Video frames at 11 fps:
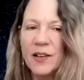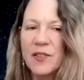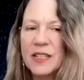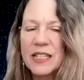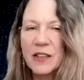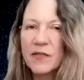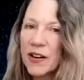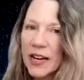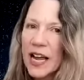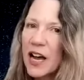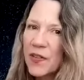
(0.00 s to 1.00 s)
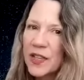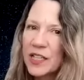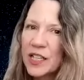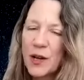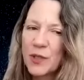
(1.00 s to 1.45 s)
this is a very healthy
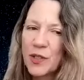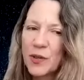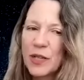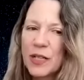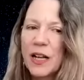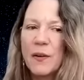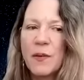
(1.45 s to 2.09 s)
time to do it